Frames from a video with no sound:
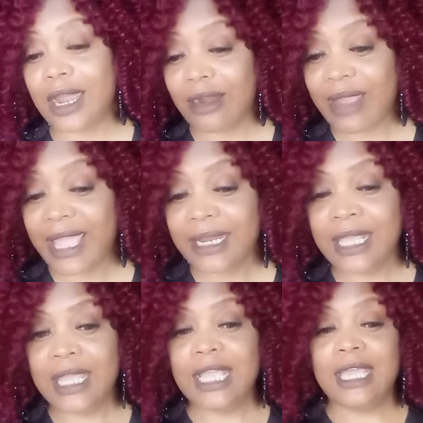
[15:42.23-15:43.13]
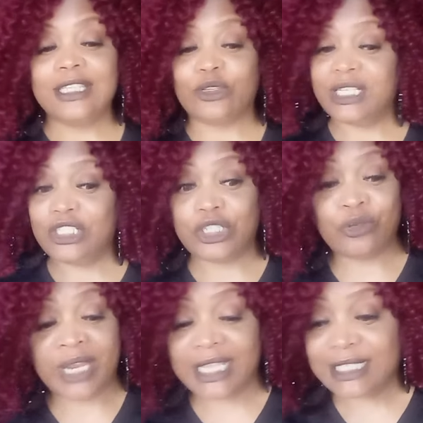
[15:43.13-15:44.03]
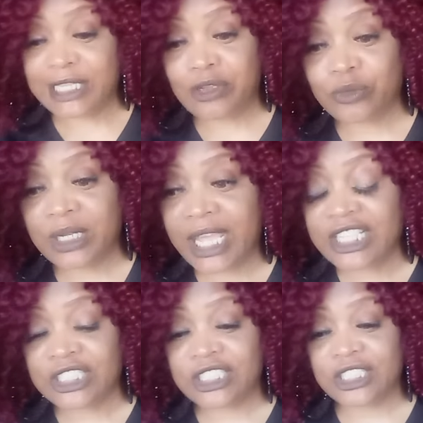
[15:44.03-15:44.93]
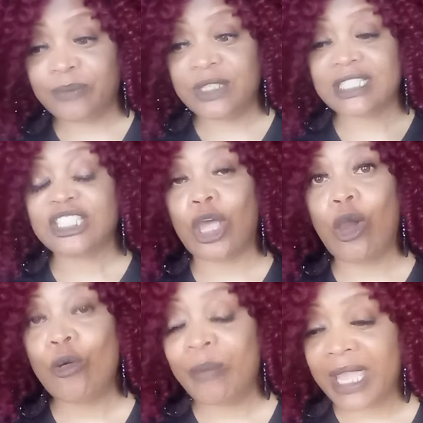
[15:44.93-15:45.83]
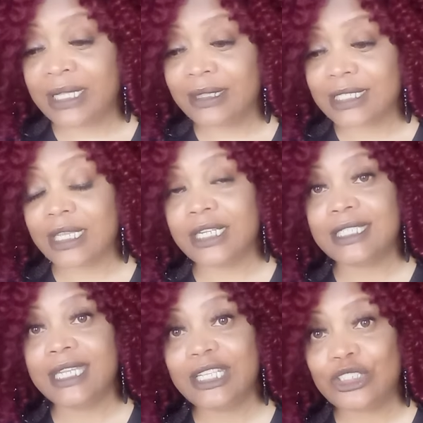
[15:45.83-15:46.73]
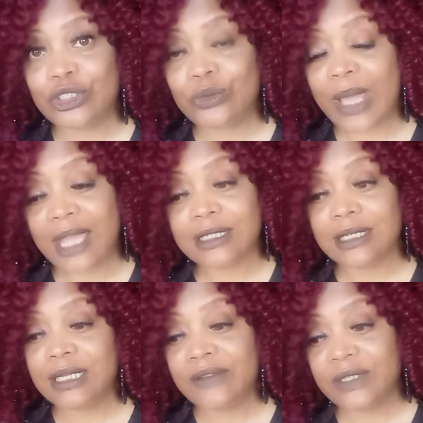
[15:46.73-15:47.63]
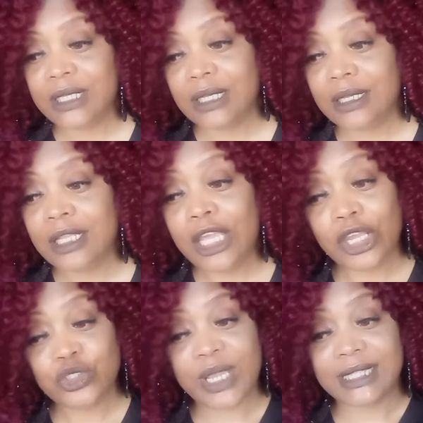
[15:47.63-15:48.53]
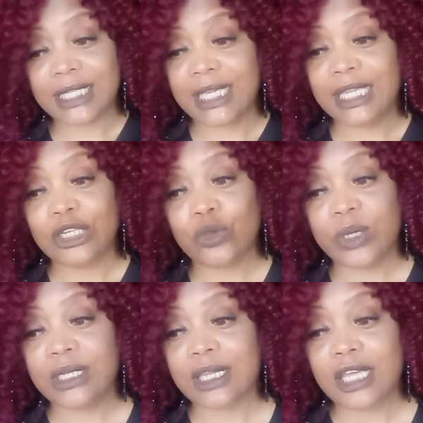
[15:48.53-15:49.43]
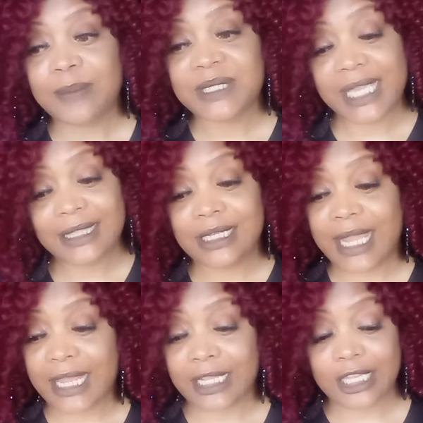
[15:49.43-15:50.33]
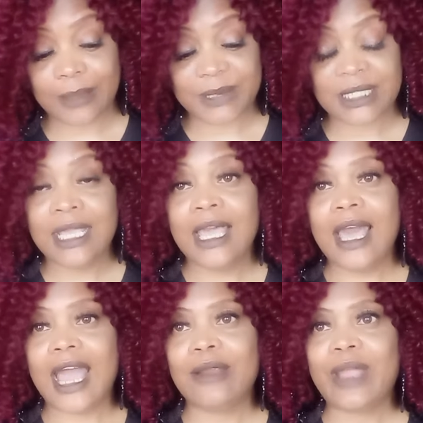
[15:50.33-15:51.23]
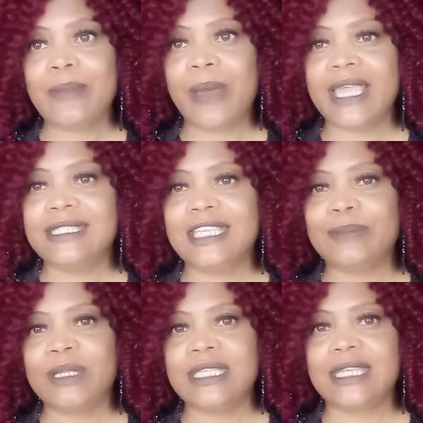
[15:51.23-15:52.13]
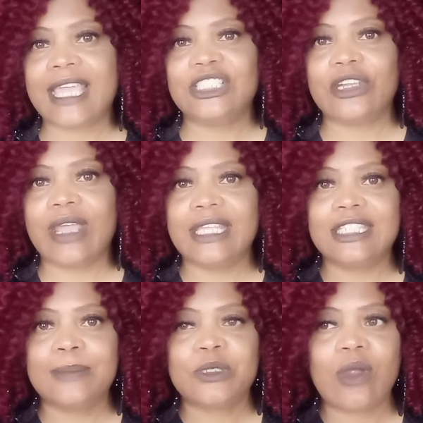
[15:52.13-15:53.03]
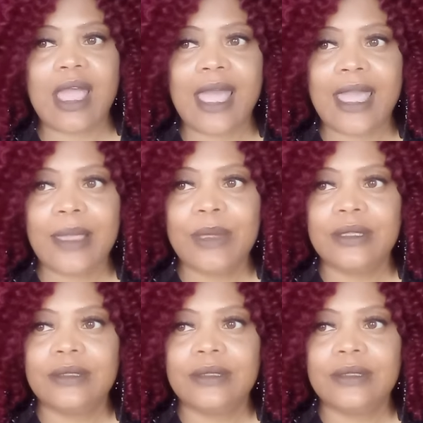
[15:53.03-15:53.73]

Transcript: All right? So this is your next serious relationship, the soulmate that's going to teach you how to love again because you got the king and the queen of cups and the nine of cups. All right, Pisces, please like, share, and subscribe.